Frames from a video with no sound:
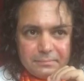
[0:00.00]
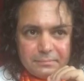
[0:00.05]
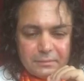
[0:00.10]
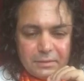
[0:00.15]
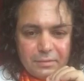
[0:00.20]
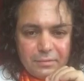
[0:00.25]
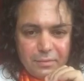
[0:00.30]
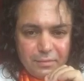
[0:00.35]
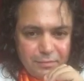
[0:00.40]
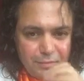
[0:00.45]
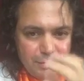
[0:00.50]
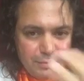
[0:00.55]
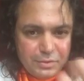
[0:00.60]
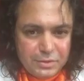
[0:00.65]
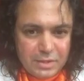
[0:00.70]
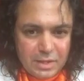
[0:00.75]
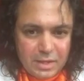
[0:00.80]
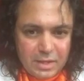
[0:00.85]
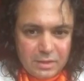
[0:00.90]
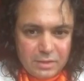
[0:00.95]
for a few
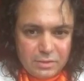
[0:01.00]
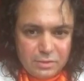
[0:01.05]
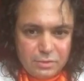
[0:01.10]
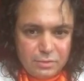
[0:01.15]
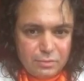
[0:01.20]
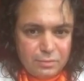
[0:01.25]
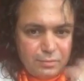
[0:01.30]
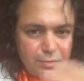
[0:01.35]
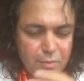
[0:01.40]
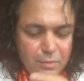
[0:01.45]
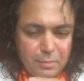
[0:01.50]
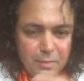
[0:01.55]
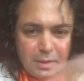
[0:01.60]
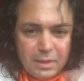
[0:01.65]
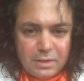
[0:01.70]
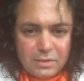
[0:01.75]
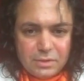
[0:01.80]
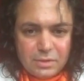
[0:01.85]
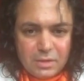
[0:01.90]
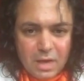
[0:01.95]
seconds to a few
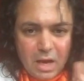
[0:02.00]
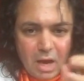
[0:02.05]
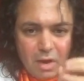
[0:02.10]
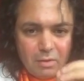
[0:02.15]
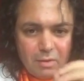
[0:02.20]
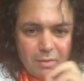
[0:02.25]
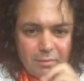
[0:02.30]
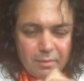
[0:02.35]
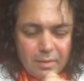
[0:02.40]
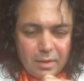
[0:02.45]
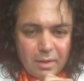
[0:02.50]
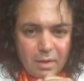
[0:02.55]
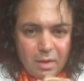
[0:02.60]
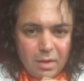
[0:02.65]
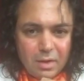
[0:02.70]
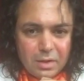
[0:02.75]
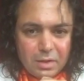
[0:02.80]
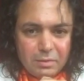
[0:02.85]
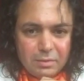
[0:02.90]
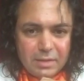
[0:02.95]
minutes, however
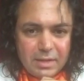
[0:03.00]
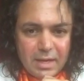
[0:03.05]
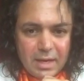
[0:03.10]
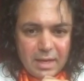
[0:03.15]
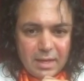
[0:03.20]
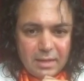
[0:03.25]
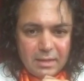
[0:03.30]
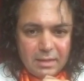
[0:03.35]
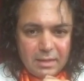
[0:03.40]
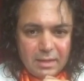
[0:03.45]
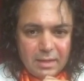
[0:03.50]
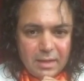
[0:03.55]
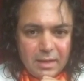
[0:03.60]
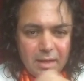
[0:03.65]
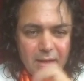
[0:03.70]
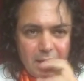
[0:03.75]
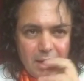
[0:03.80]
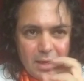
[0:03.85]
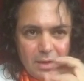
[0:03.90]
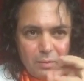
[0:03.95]
long you can,
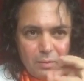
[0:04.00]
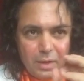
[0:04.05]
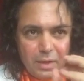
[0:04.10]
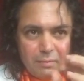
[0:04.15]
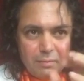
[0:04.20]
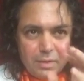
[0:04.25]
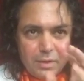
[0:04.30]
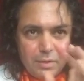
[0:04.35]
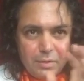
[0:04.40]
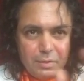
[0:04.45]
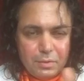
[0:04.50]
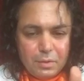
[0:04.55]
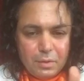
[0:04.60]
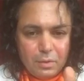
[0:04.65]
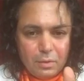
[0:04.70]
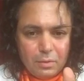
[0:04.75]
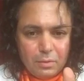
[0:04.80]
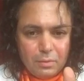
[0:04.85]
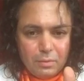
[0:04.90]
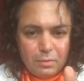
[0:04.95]
and whenever you
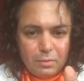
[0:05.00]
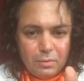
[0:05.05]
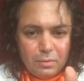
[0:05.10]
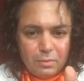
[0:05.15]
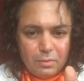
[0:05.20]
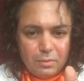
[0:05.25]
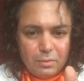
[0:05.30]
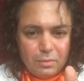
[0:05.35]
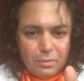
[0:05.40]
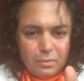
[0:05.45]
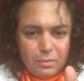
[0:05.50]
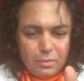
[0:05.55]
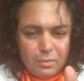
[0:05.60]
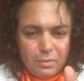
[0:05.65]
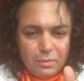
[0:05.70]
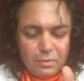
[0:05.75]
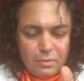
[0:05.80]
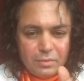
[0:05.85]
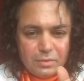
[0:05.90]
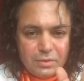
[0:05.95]
go.
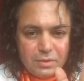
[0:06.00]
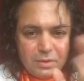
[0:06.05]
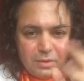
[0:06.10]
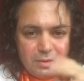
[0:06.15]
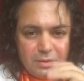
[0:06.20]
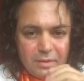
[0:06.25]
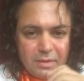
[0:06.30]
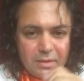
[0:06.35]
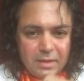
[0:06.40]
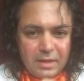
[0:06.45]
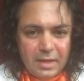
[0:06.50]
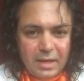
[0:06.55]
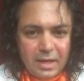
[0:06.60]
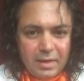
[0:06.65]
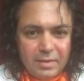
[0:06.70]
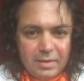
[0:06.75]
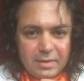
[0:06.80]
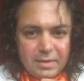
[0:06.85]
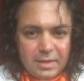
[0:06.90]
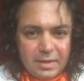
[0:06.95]
See,
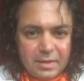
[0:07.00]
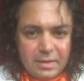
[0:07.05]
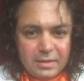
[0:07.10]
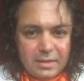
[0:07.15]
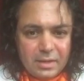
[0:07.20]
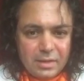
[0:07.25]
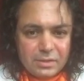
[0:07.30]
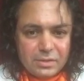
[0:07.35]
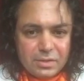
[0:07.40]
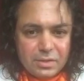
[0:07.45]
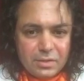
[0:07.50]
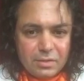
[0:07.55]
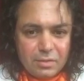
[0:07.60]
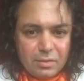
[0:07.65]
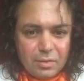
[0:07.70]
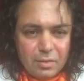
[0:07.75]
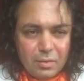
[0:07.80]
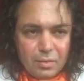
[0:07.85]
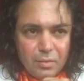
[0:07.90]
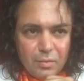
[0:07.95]
carry that attention
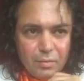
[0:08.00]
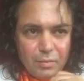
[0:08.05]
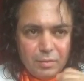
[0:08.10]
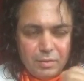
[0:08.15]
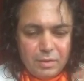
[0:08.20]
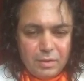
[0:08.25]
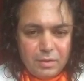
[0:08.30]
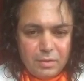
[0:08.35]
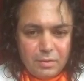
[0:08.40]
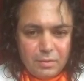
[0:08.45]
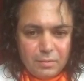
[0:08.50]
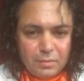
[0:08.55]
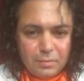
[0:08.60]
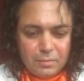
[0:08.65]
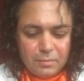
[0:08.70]
within you.